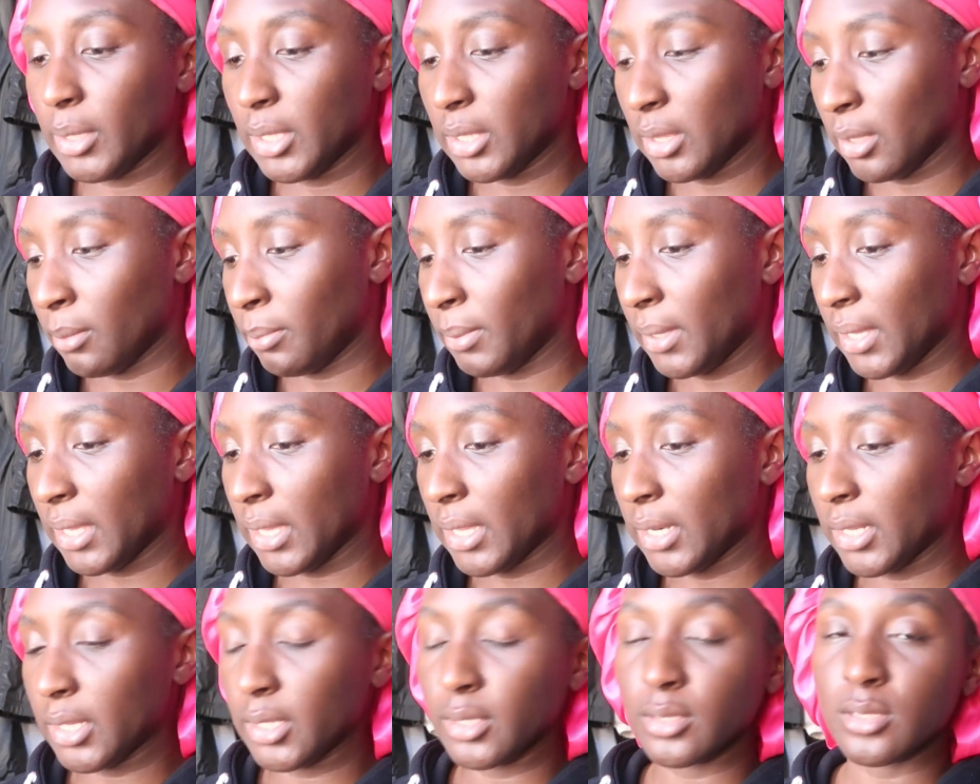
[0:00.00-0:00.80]
in the
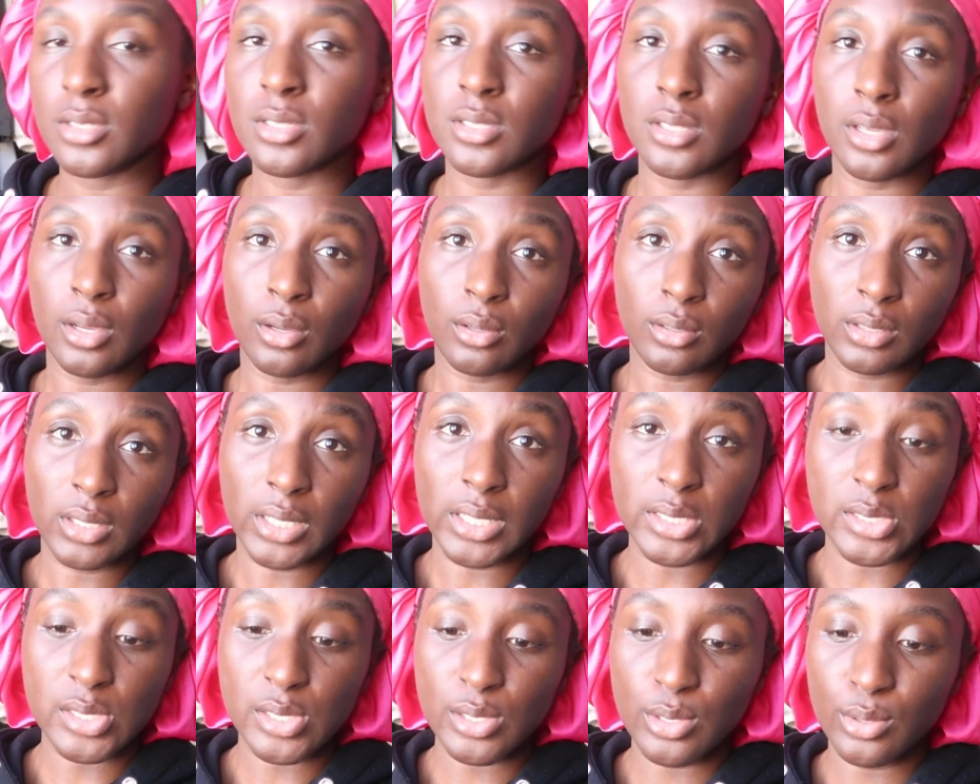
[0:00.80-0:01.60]
beginning. So
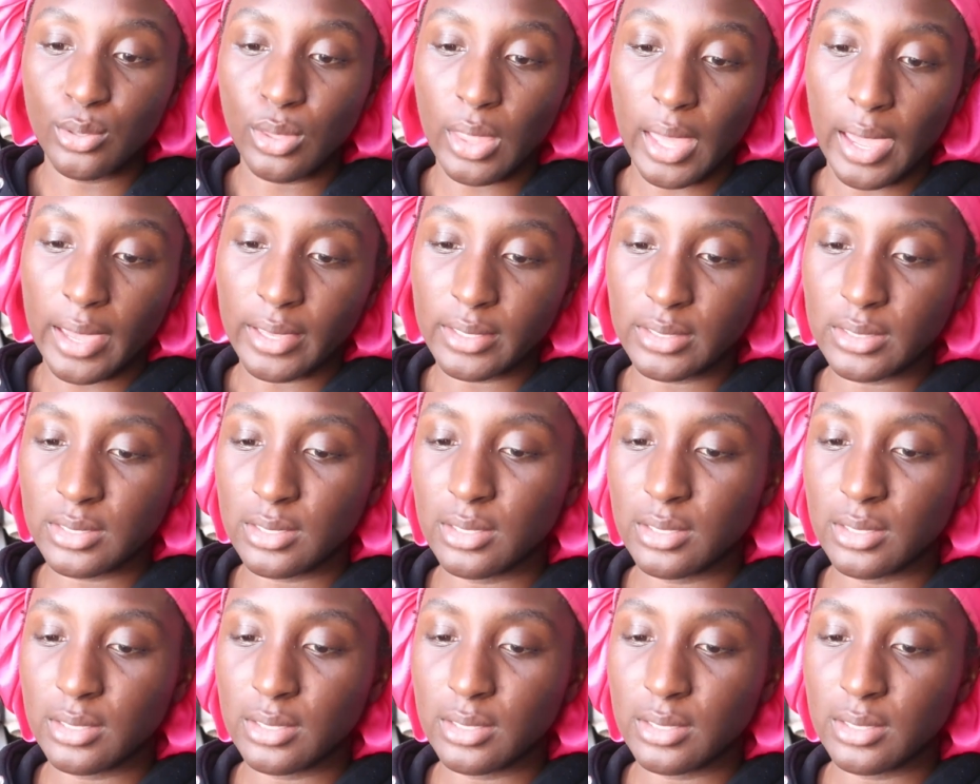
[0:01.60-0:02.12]
let's do that.